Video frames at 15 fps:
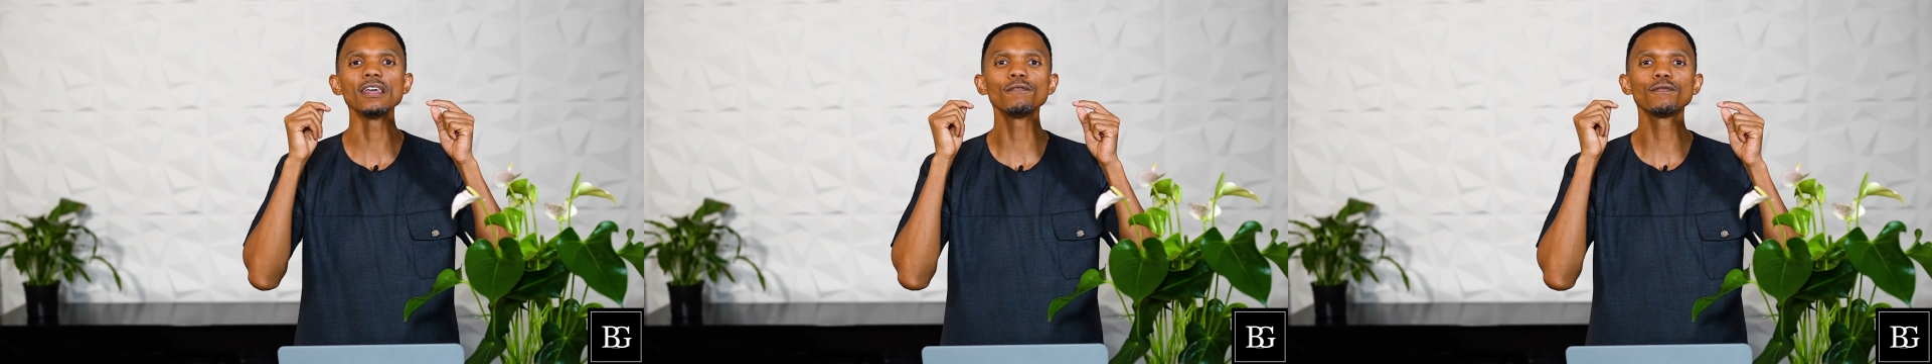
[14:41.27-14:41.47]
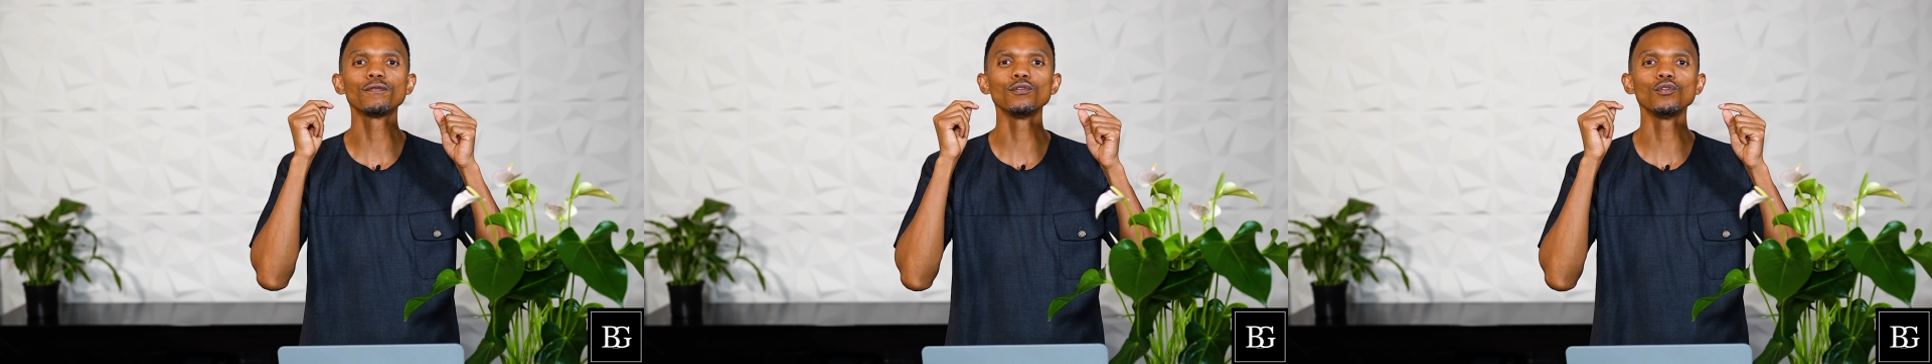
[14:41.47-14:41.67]

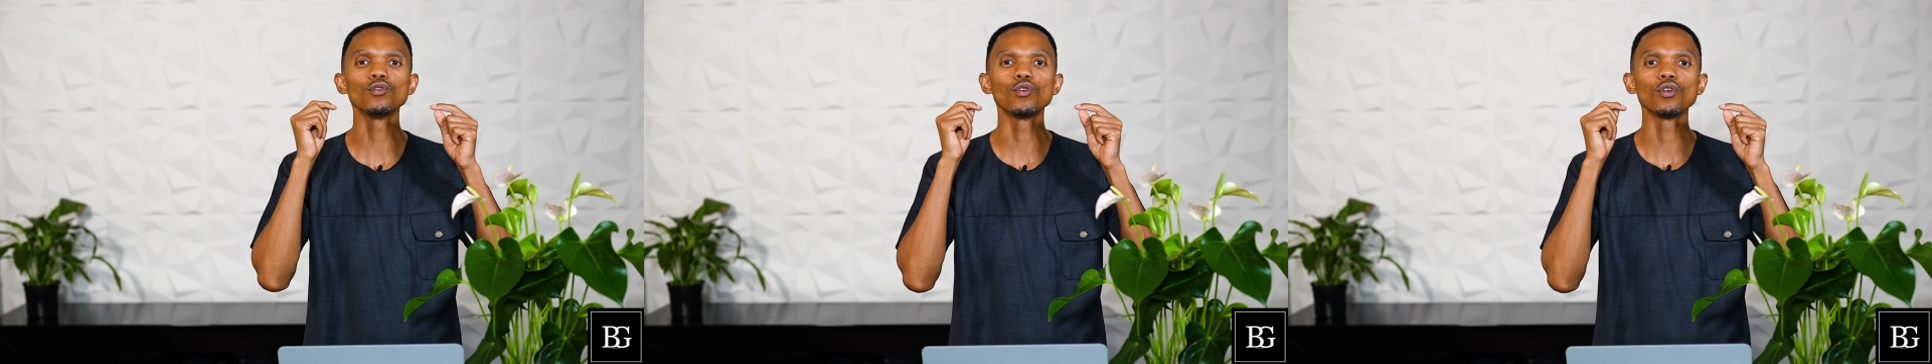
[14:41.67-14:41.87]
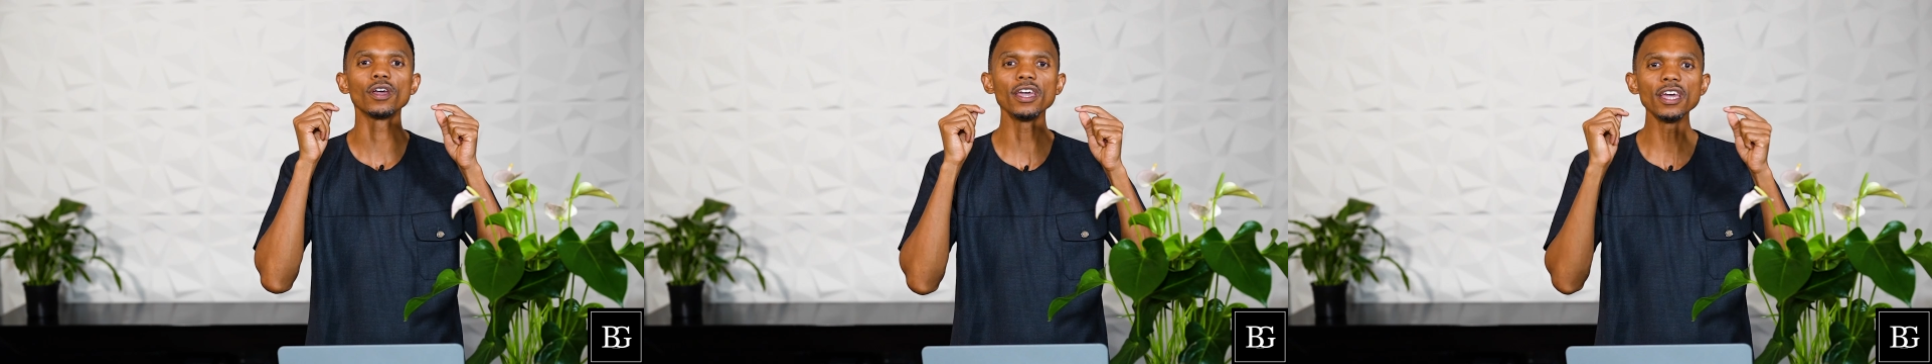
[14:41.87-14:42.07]
if
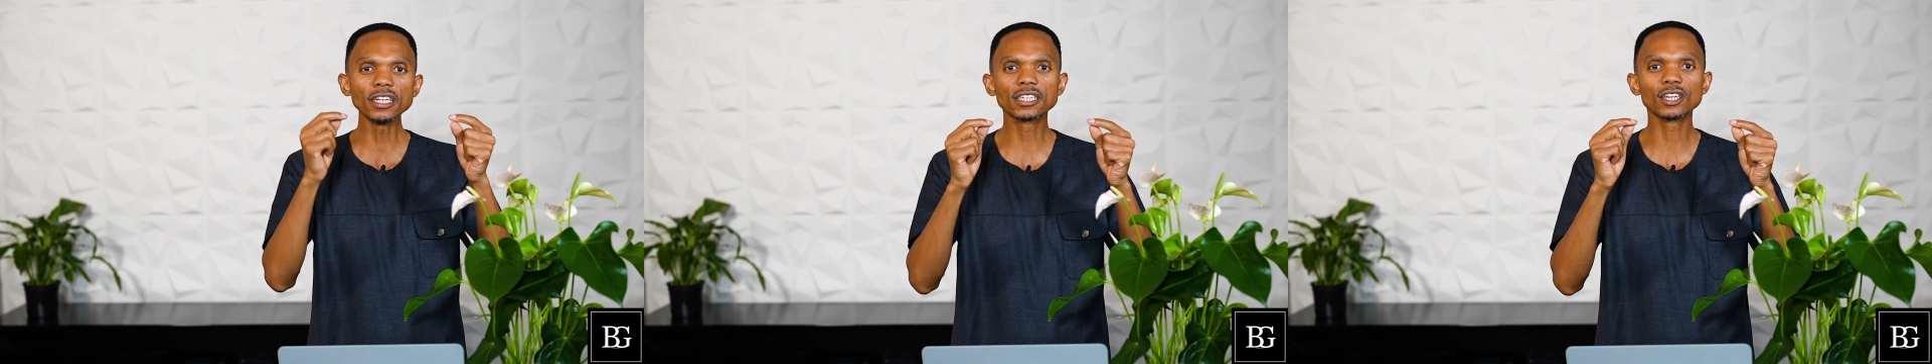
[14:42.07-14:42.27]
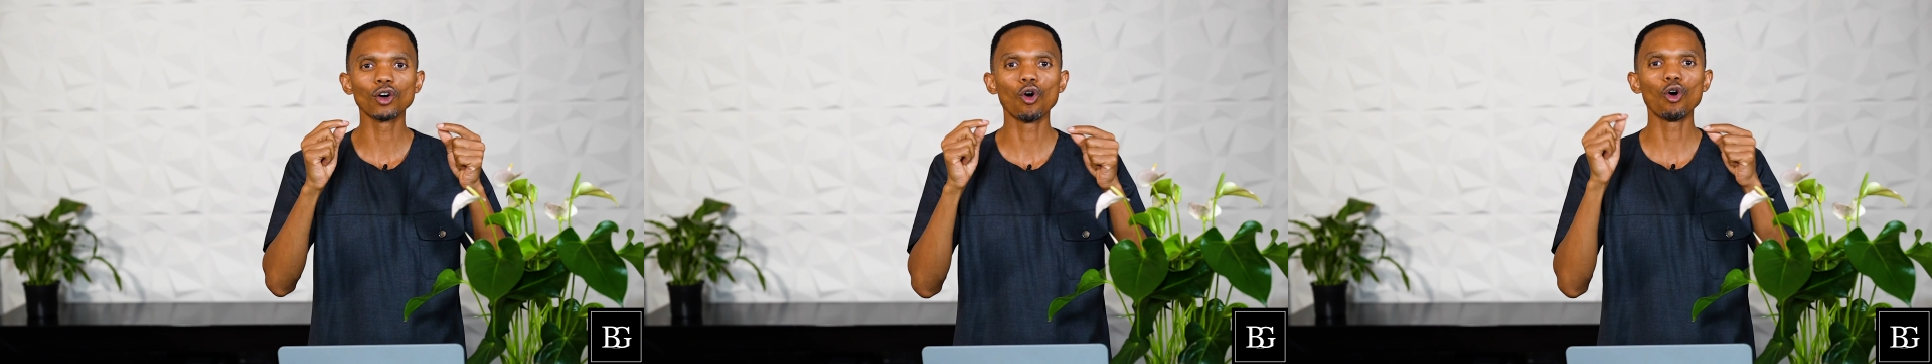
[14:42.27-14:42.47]
you
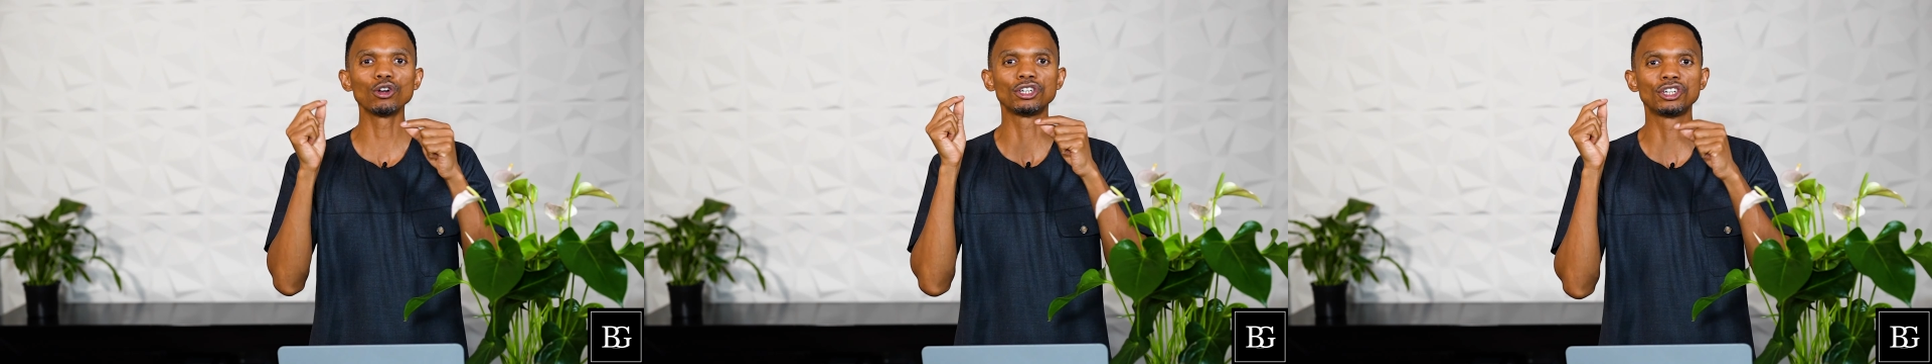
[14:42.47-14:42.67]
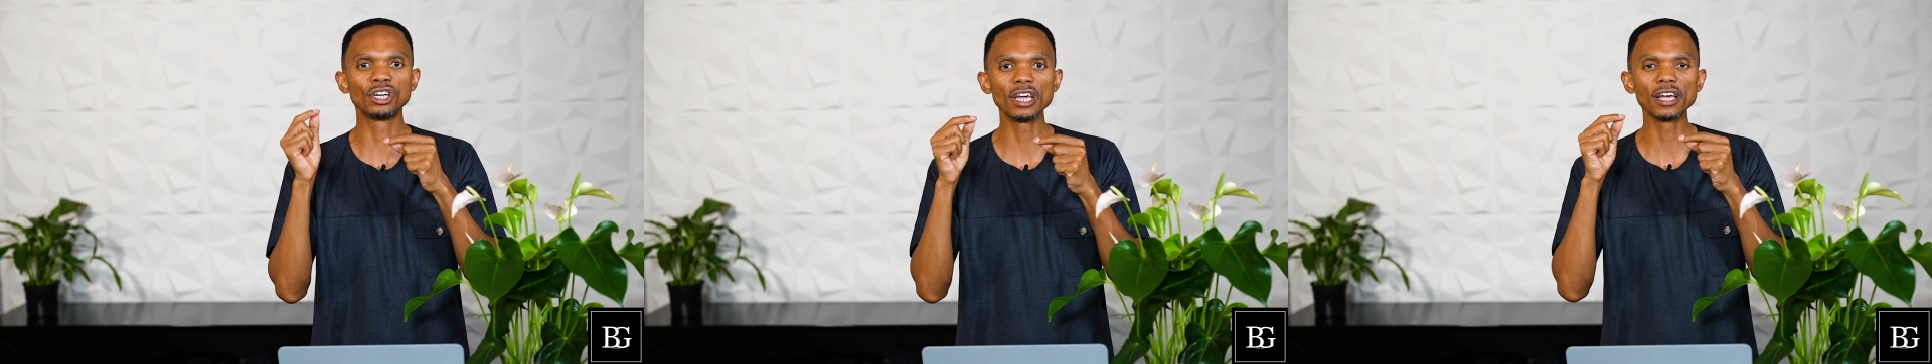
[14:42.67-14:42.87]
eat or
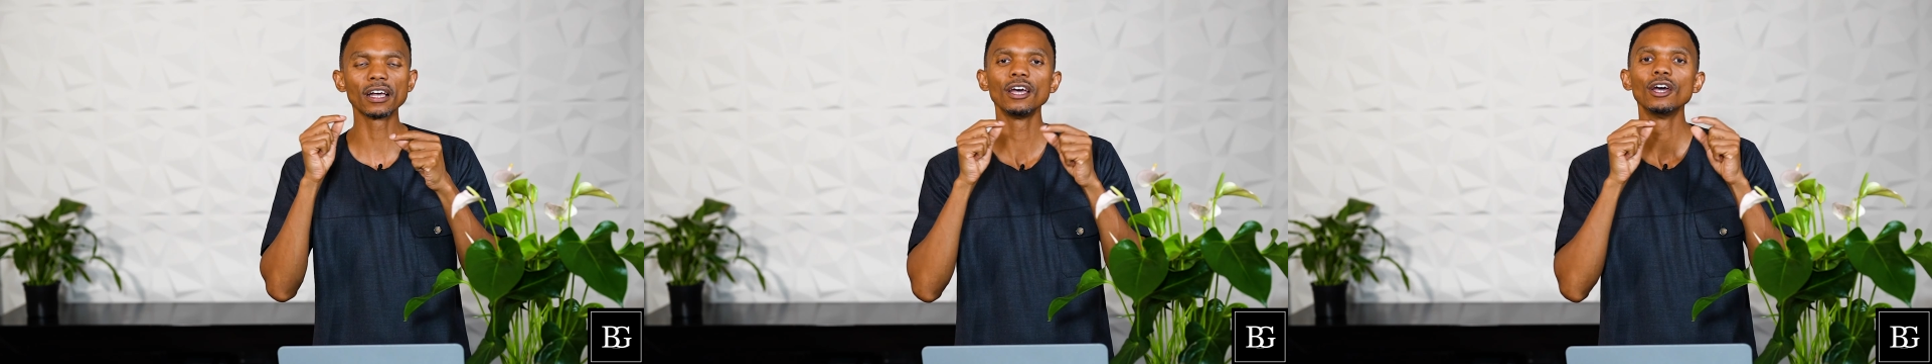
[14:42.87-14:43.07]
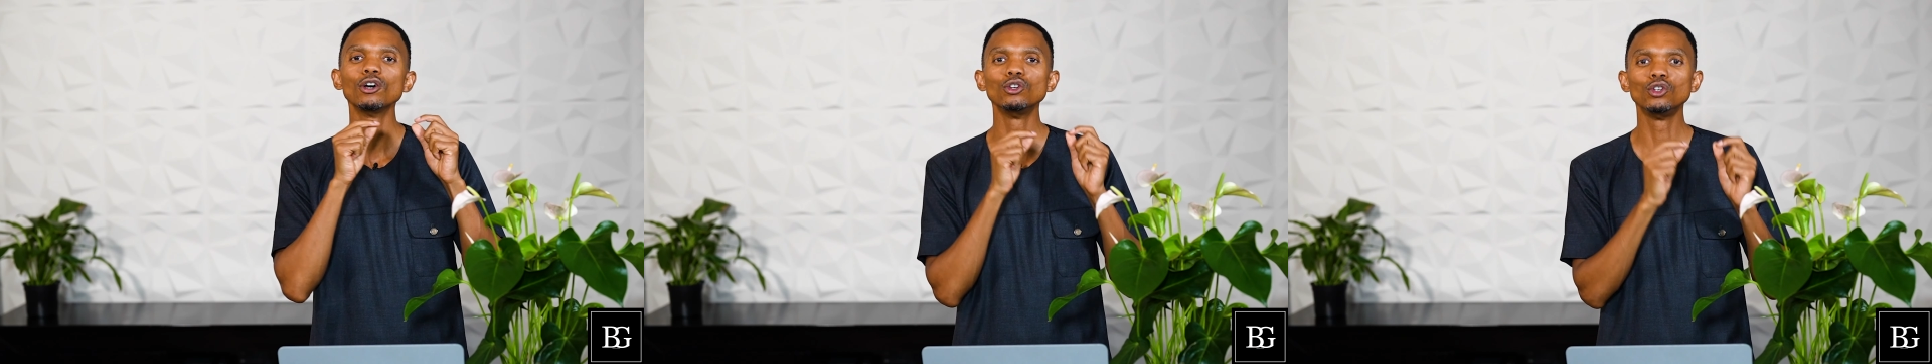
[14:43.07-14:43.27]
drink,